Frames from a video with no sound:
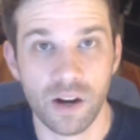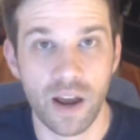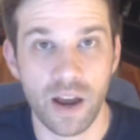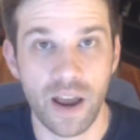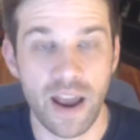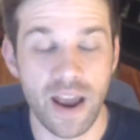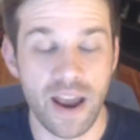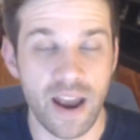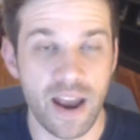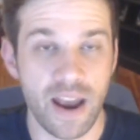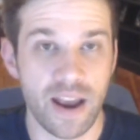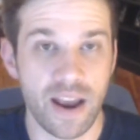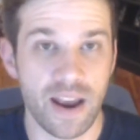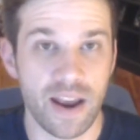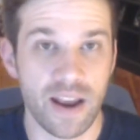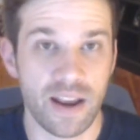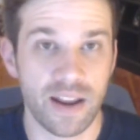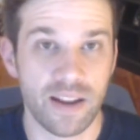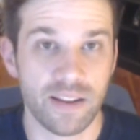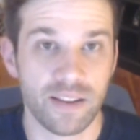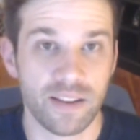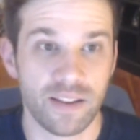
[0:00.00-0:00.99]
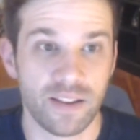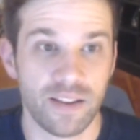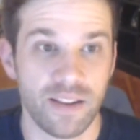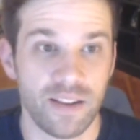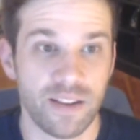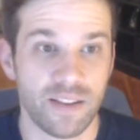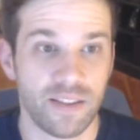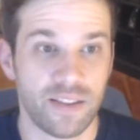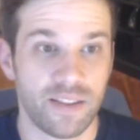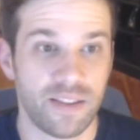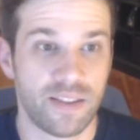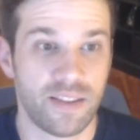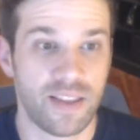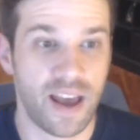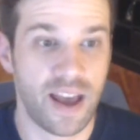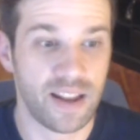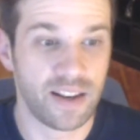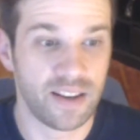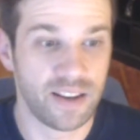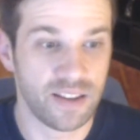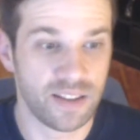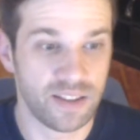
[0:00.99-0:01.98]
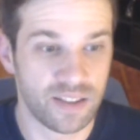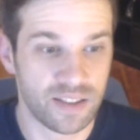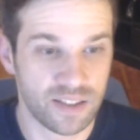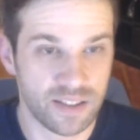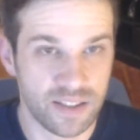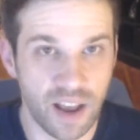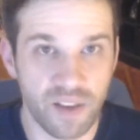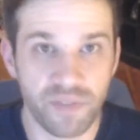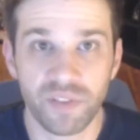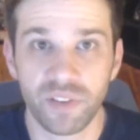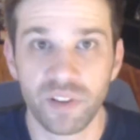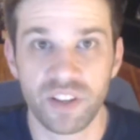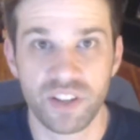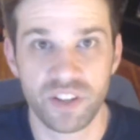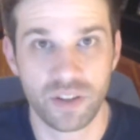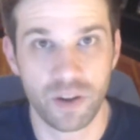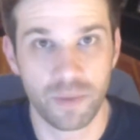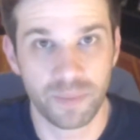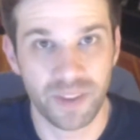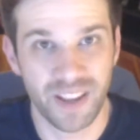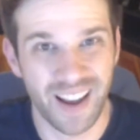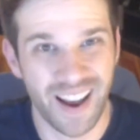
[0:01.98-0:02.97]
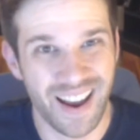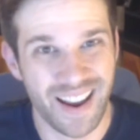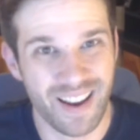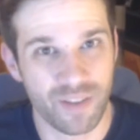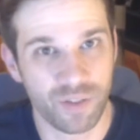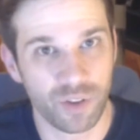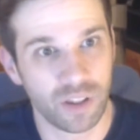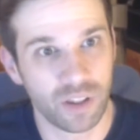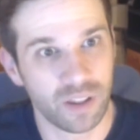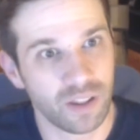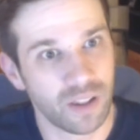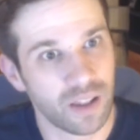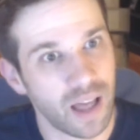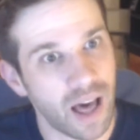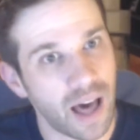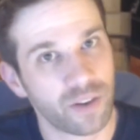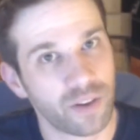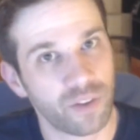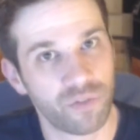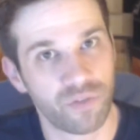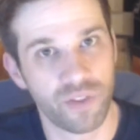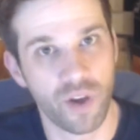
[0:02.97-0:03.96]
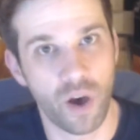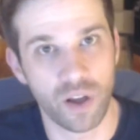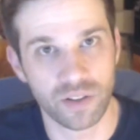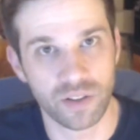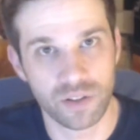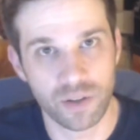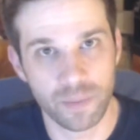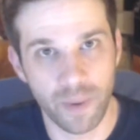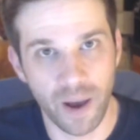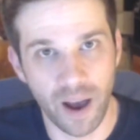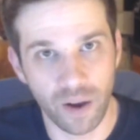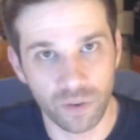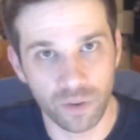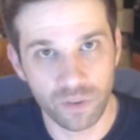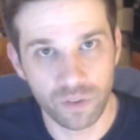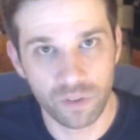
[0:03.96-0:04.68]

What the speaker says: And that is definitely something I have a lot of thoughts about.